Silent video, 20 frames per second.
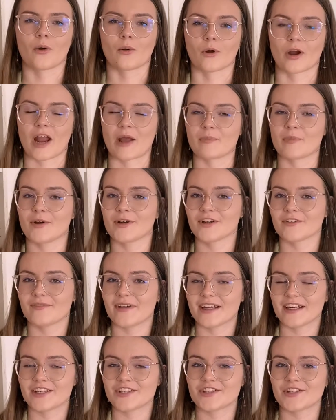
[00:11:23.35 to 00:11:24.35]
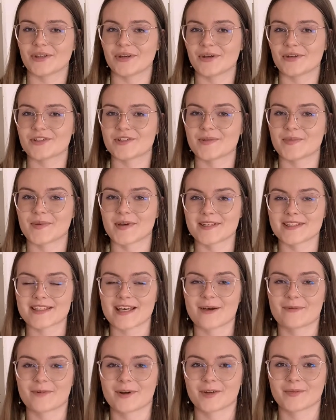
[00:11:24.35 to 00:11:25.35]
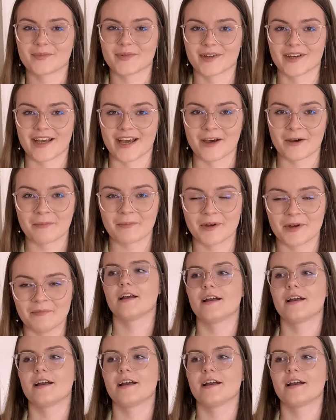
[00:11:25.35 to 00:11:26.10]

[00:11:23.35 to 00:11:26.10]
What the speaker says: or I motivated you to pick that one book up.